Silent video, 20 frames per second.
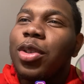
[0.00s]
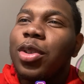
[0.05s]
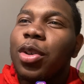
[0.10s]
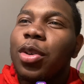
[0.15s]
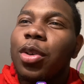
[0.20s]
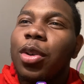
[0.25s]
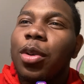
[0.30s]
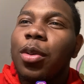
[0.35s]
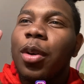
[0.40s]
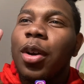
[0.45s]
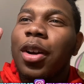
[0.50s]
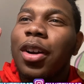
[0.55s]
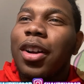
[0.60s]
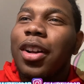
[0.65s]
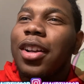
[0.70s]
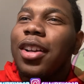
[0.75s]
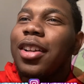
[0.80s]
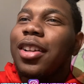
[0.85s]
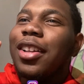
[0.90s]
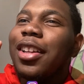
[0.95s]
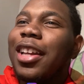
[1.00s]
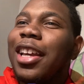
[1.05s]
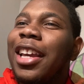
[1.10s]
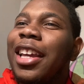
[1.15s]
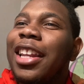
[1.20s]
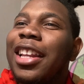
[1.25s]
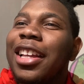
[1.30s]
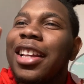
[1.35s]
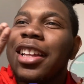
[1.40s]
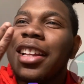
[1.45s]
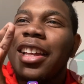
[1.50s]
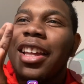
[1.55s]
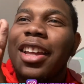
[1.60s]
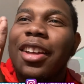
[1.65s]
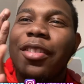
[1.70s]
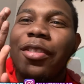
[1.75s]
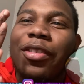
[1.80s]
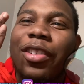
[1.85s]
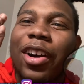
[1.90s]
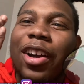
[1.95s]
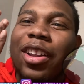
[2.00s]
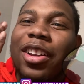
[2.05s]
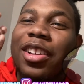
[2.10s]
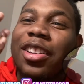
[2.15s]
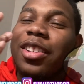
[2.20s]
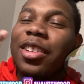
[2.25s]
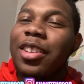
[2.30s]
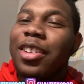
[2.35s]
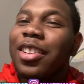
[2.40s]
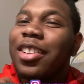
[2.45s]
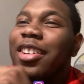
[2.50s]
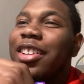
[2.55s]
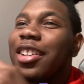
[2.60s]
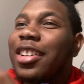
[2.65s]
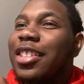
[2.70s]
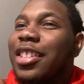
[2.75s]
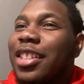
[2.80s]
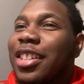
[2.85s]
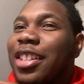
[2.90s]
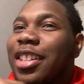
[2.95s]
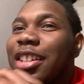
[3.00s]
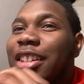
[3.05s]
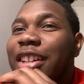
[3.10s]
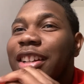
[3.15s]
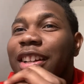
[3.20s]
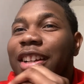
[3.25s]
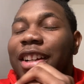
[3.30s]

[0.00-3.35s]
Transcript: schoolwork, eating, and fighting. You know what I'm saying?